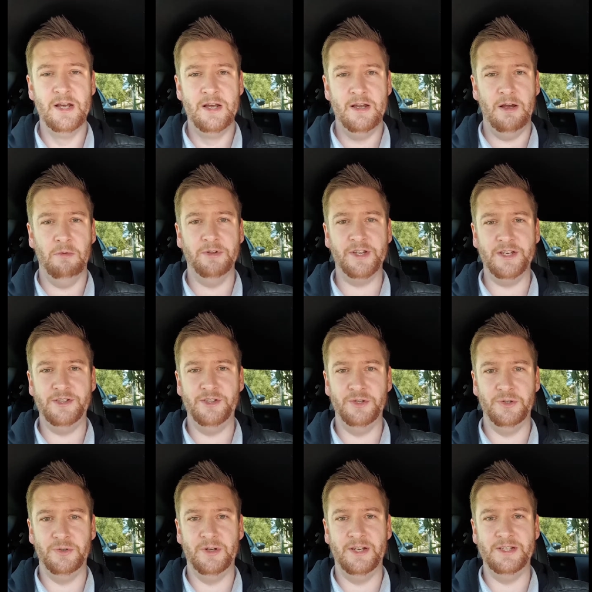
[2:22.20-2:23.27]
And what they
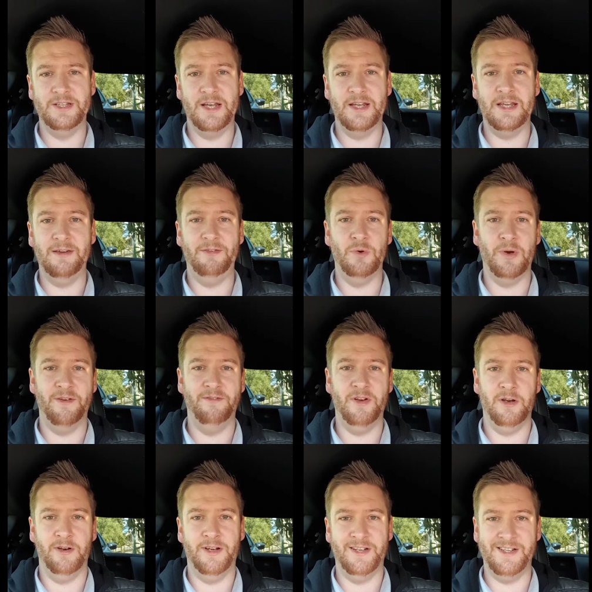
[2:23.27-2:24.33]
do is they give you a
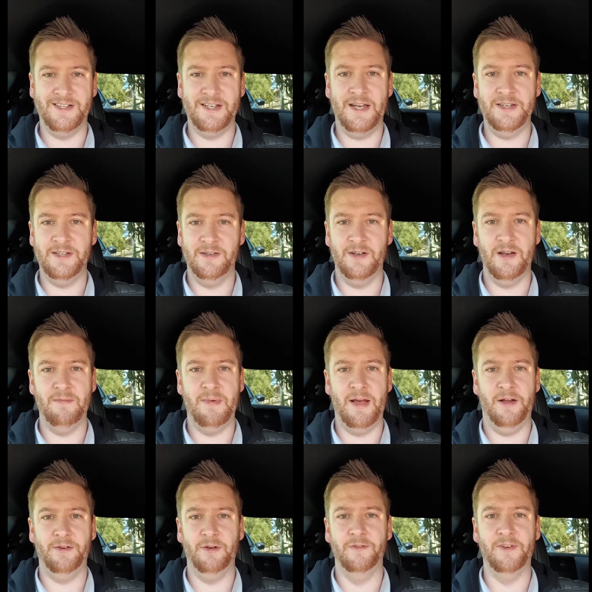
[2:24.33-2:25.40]
very set
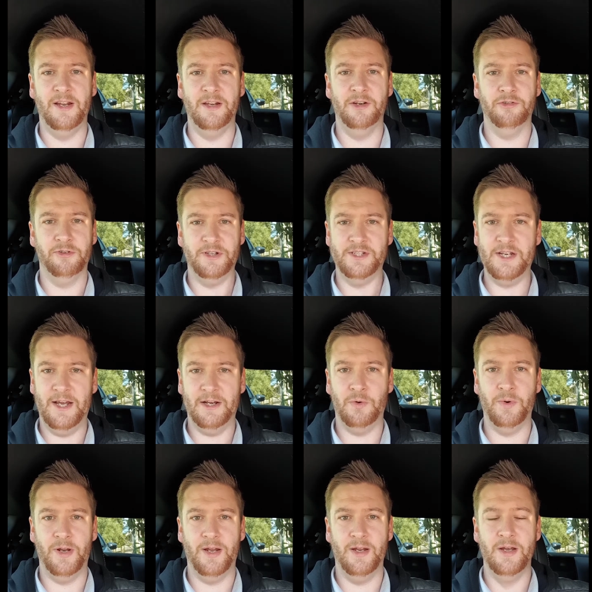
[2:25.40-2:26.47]
amount of increased
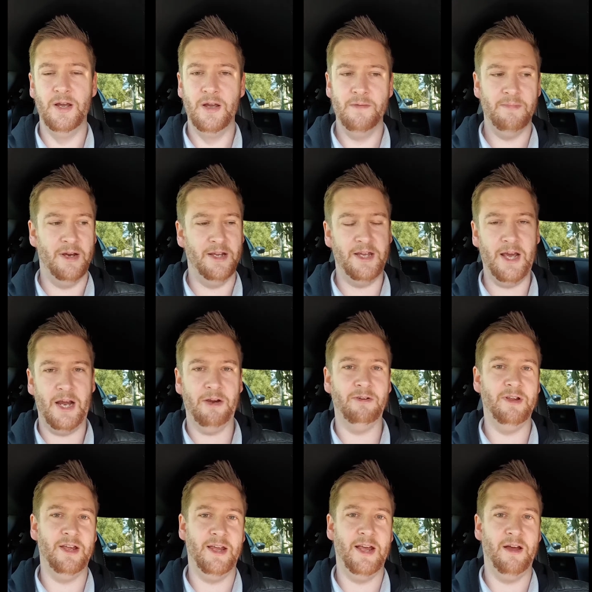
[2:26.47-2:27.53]
equity by
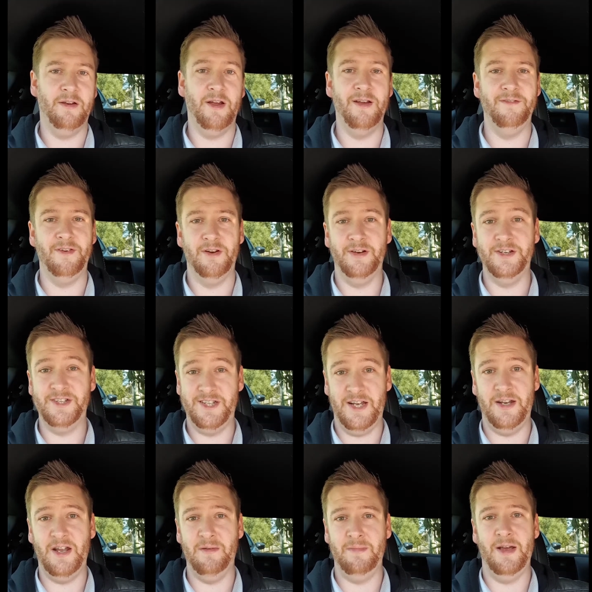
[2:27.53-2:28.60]
carrying out a very set
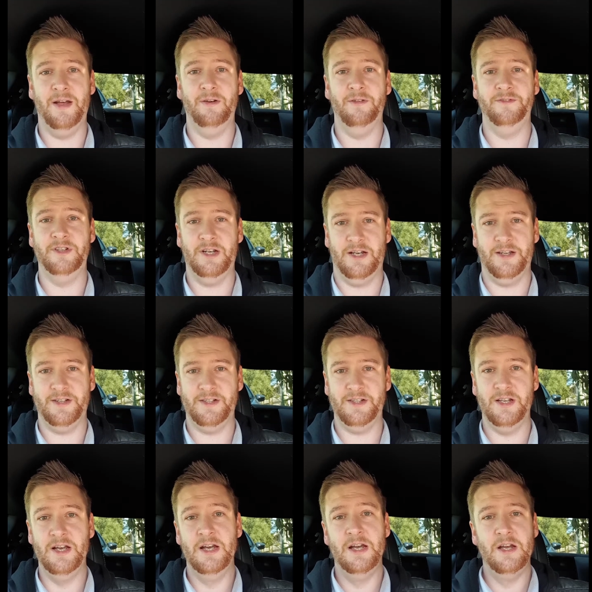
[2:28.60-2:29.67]
amount of tasks.
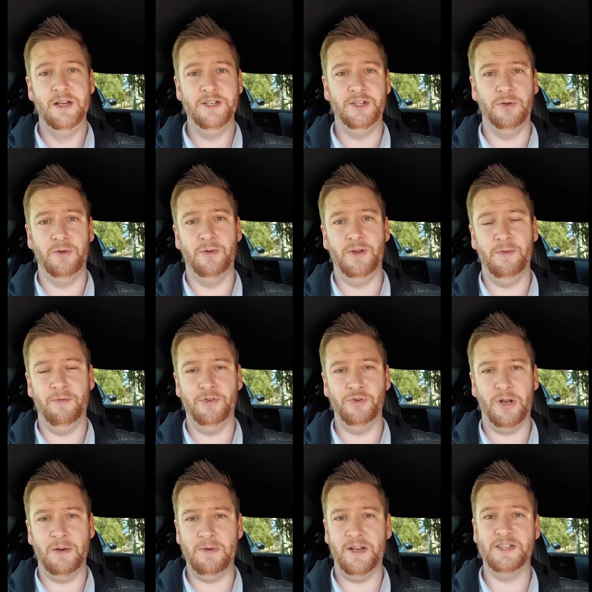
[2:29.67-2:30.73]
So if we're
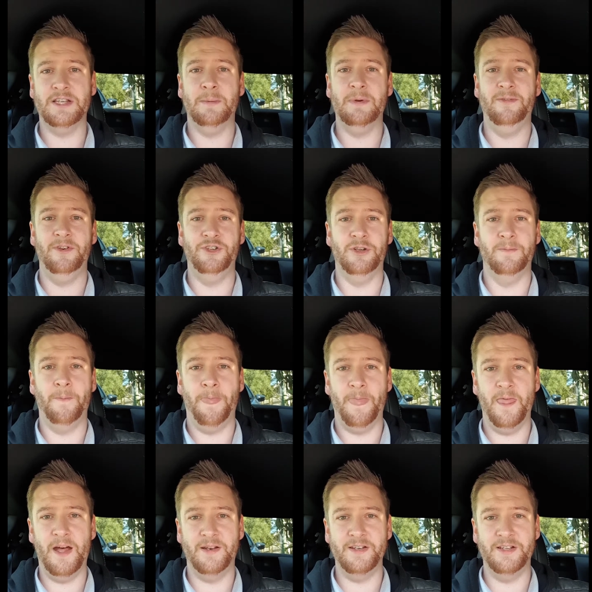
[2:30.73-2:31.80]
talking about a subdivision,
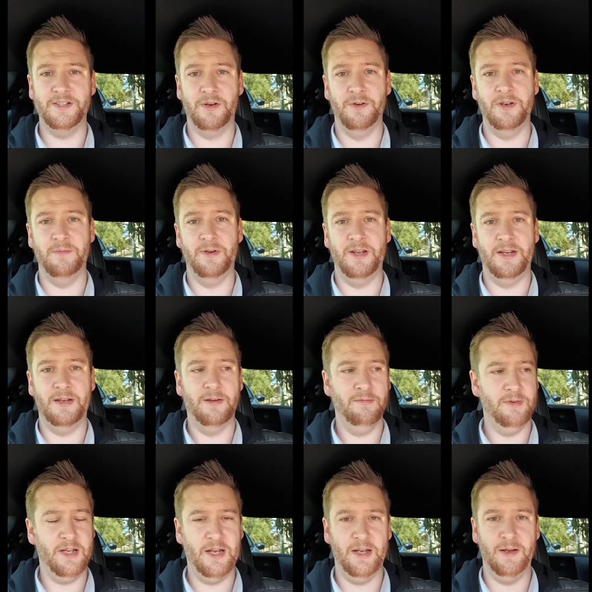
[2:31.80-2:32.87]
that is going to be
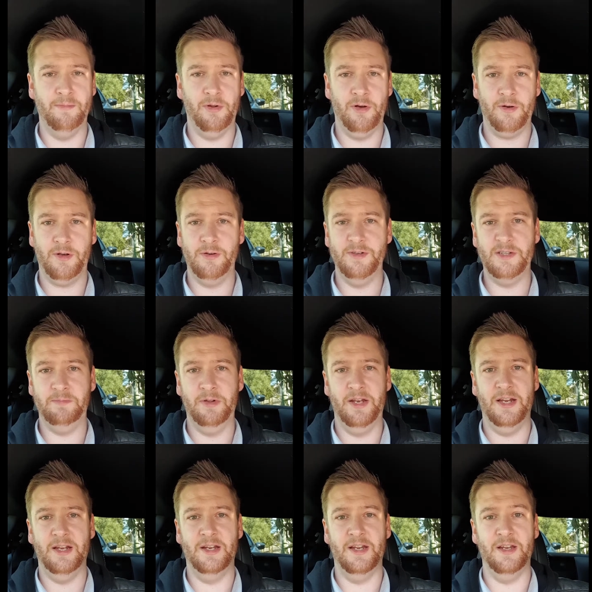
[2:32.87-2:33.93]
getting a block,
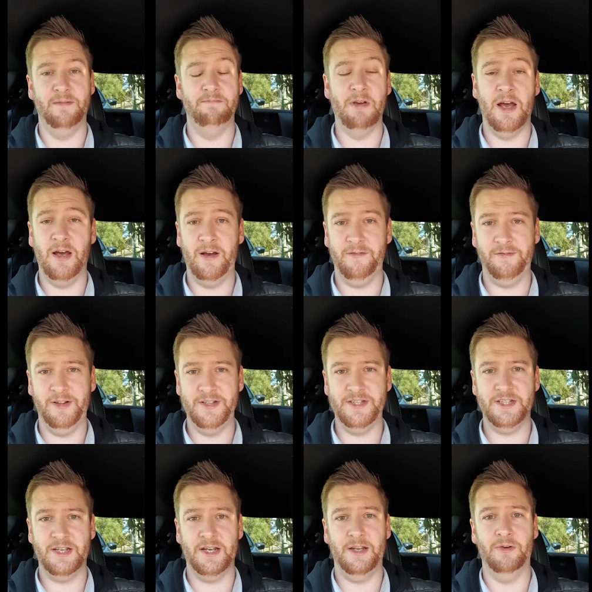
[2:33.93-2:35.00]
splitting it in half, let's
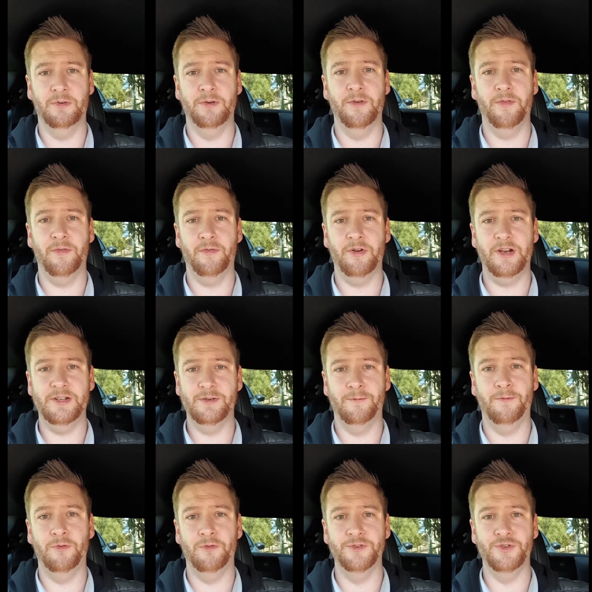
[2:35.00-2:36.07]
say, or in 3s or
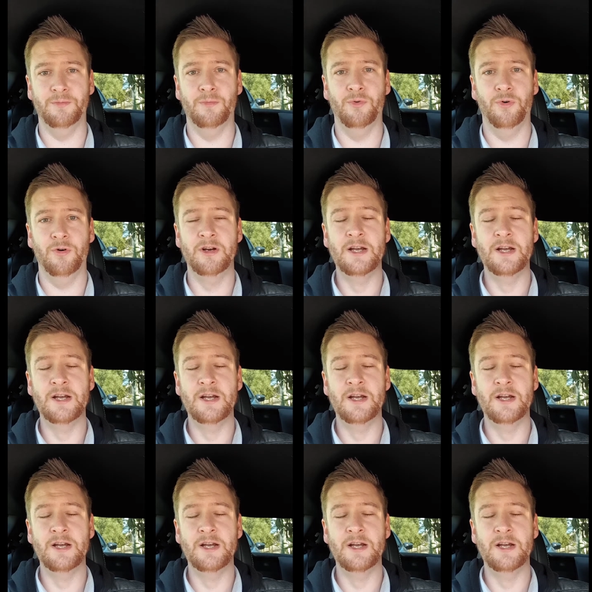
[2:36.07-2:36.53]
4s or more,